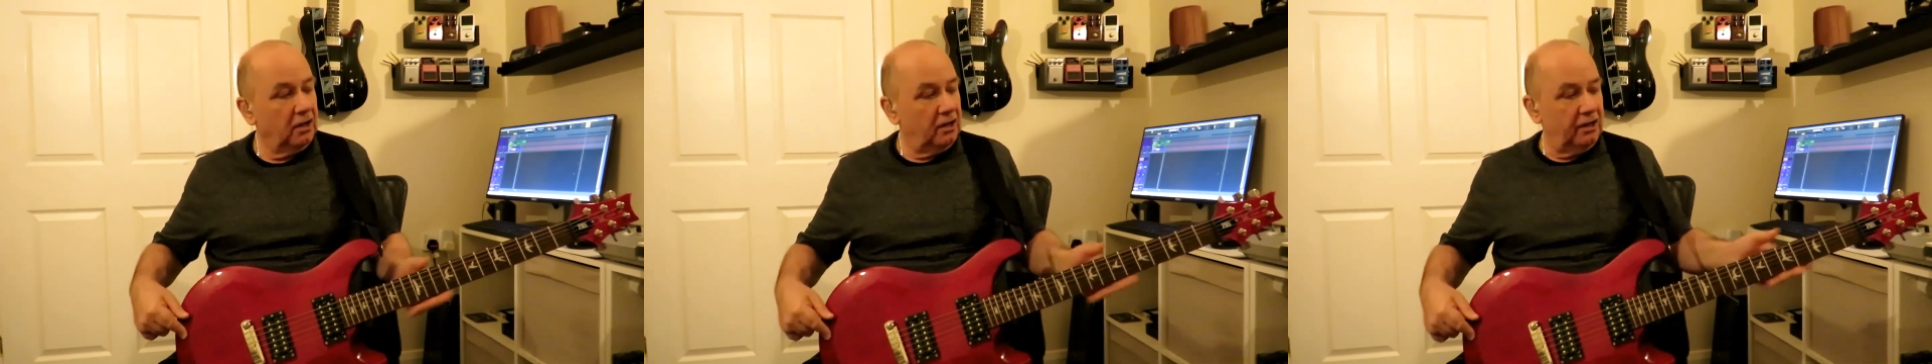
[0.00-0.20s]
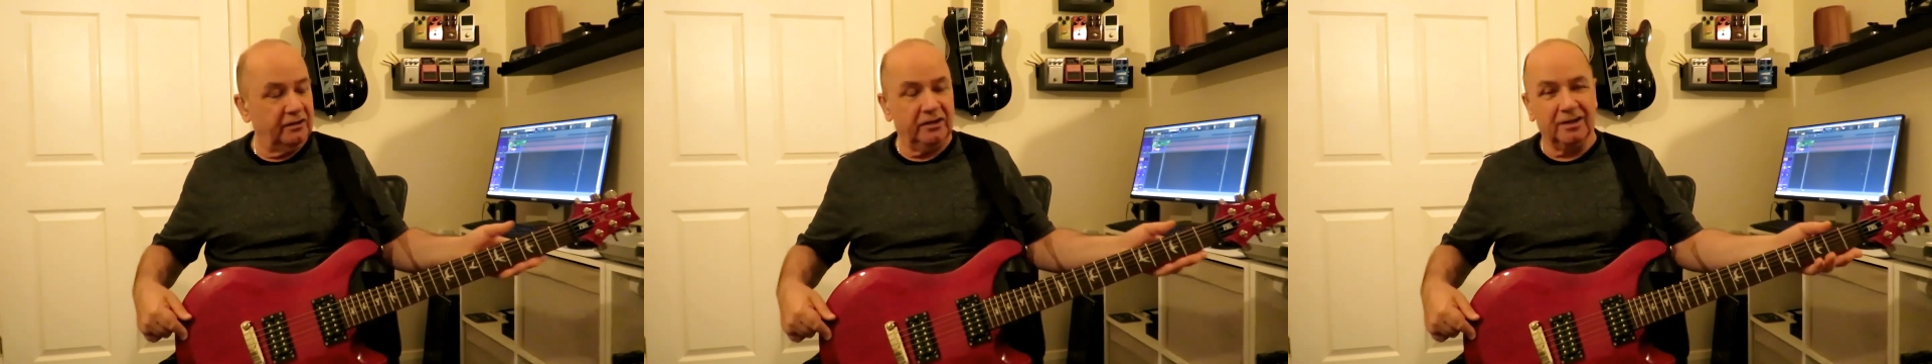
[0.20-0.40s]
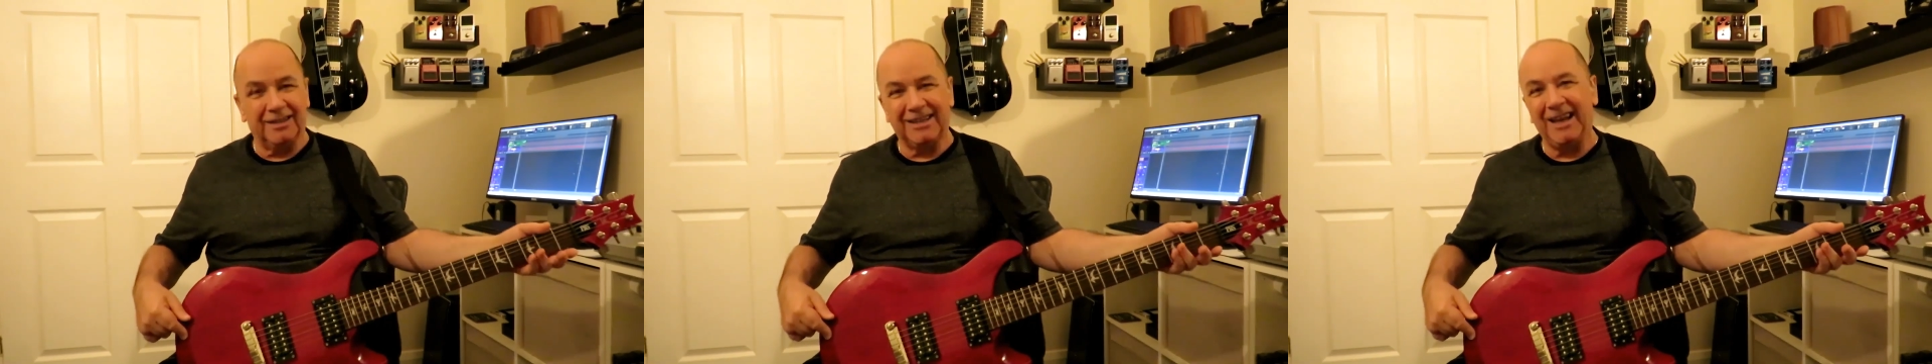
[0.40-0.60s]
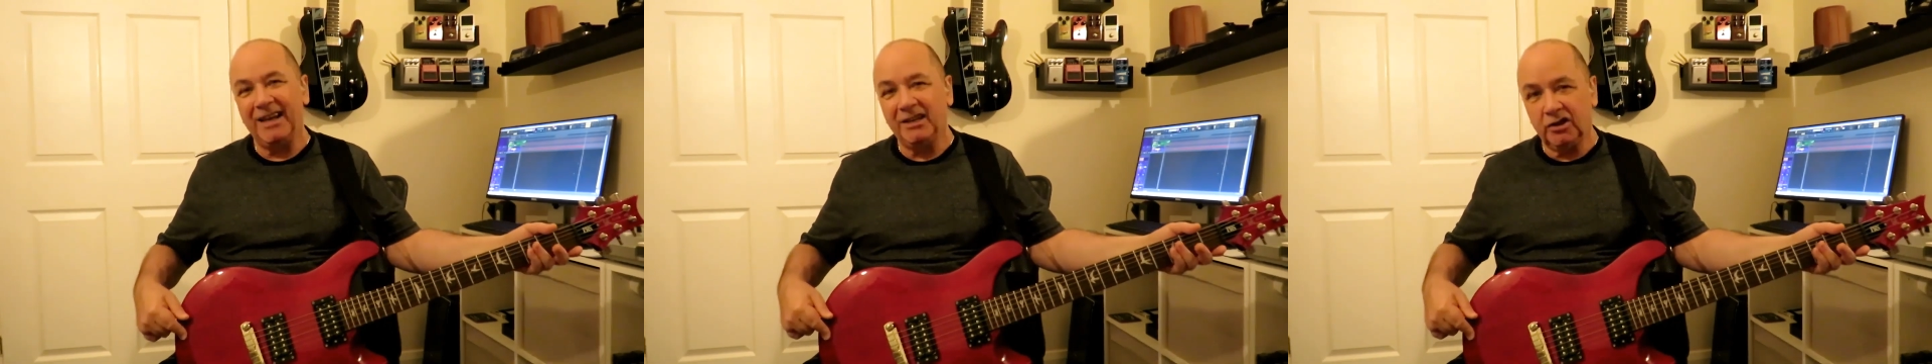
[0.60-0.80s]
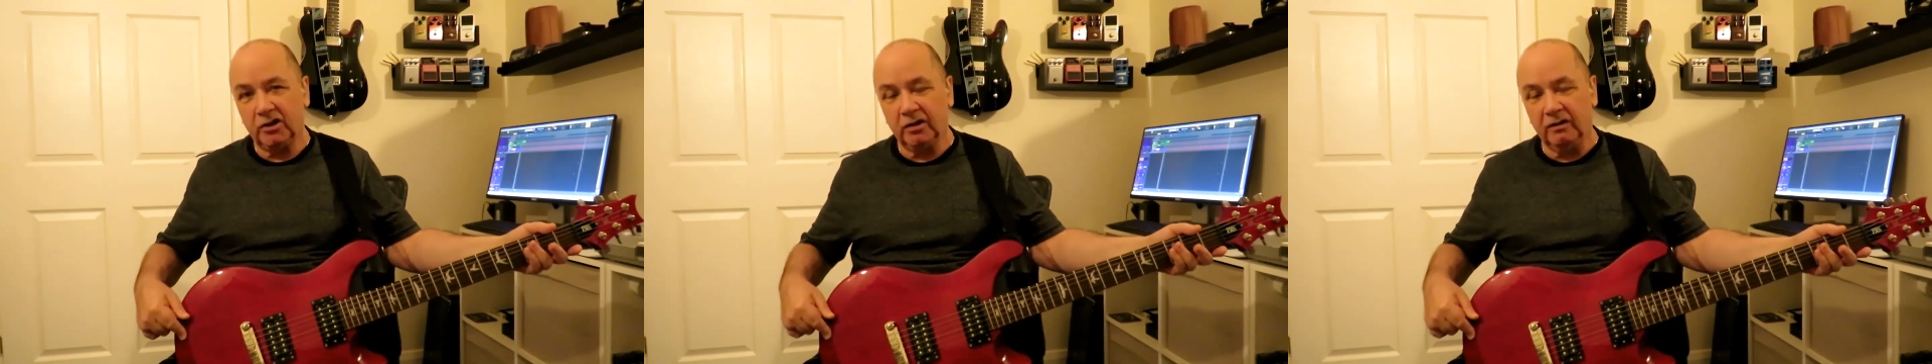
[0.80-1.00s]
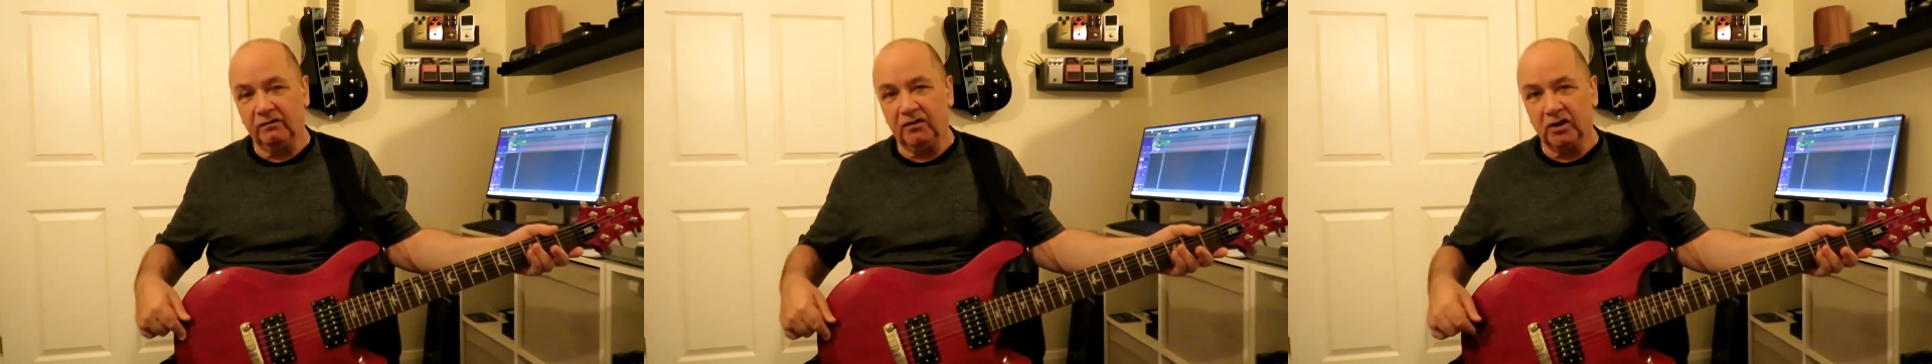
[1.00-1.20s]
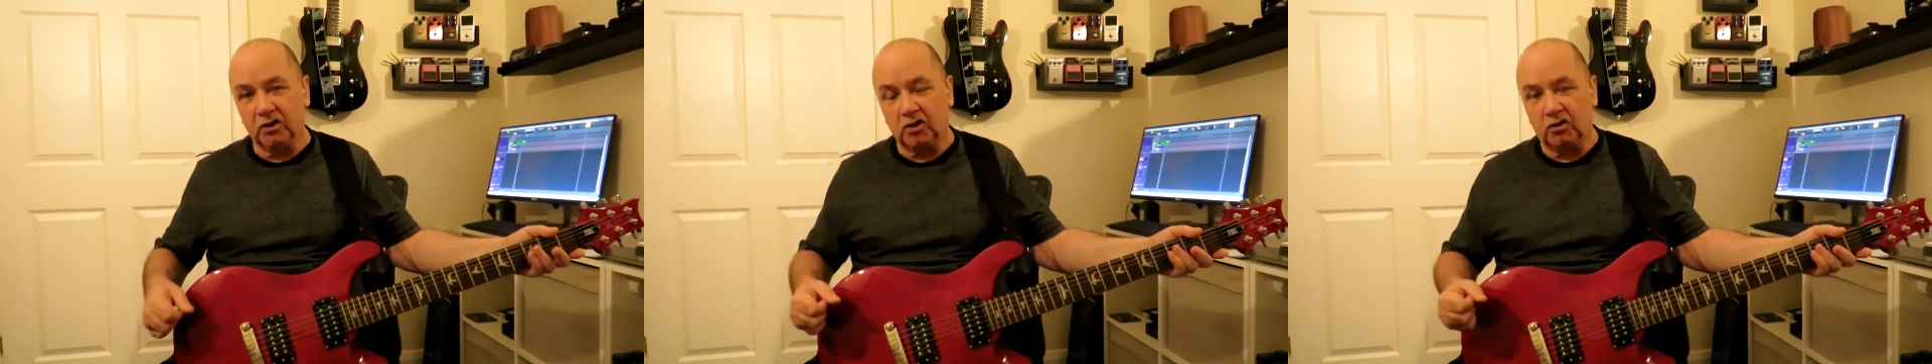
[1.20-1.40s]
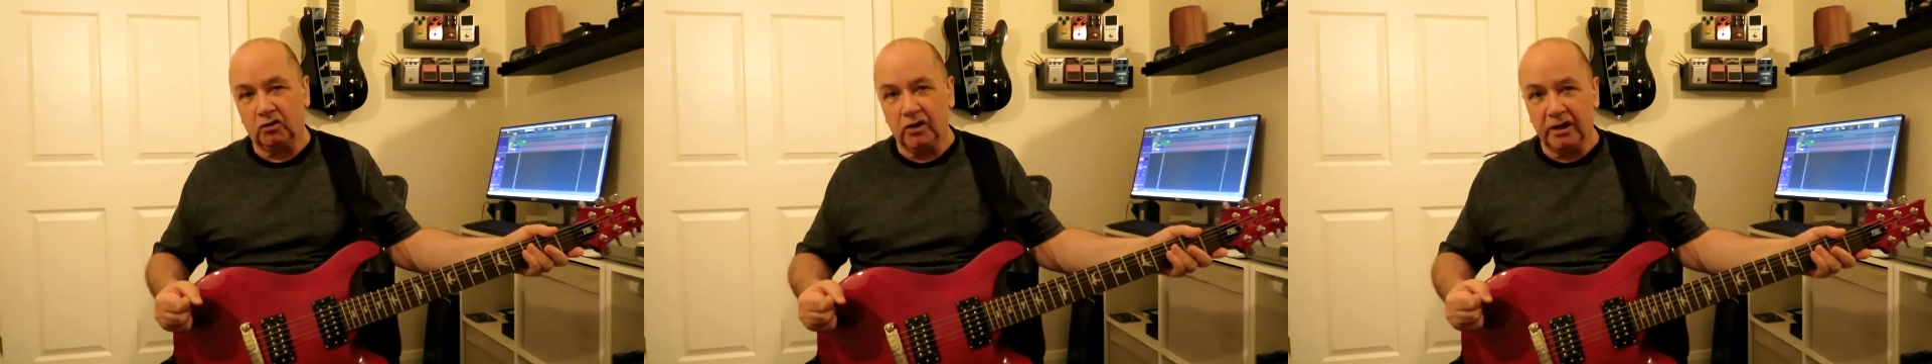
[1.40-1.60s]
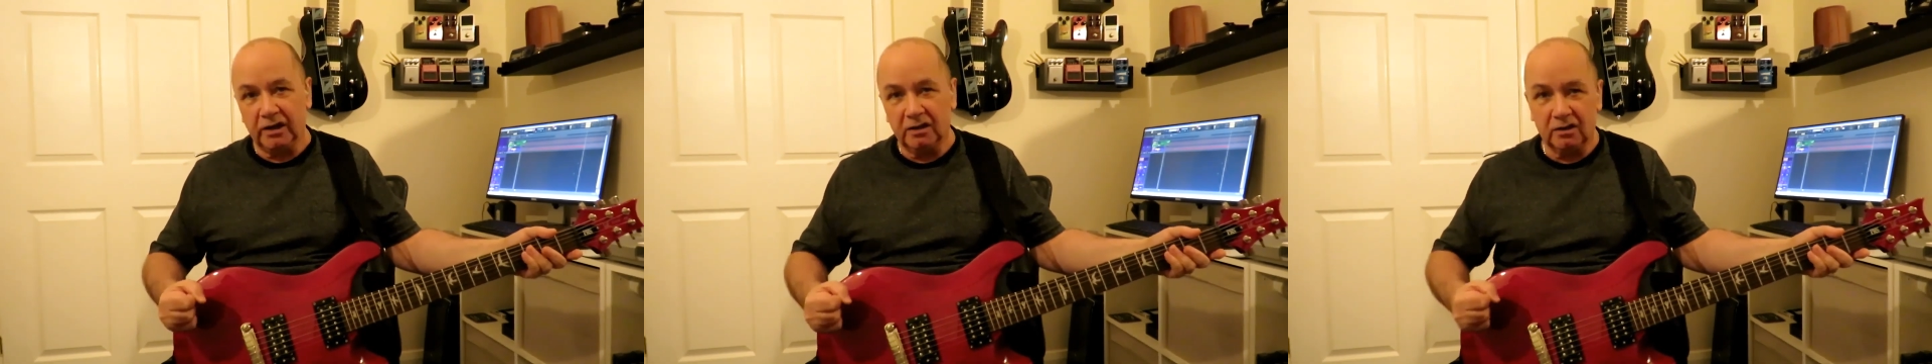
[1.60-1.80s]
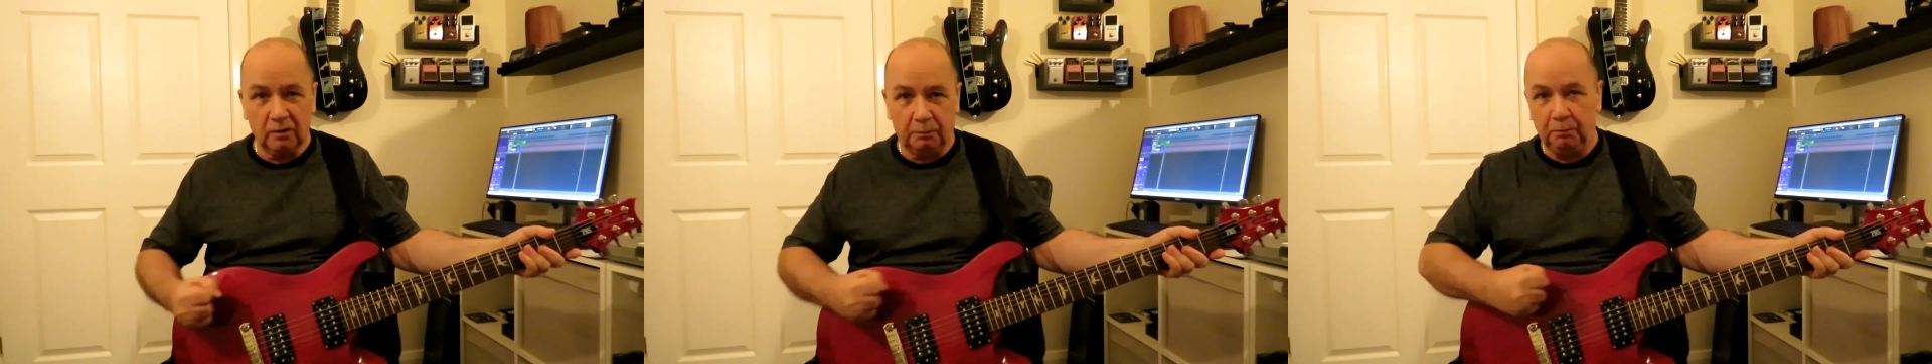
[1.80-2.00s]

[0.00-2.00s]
and the tension of the strings are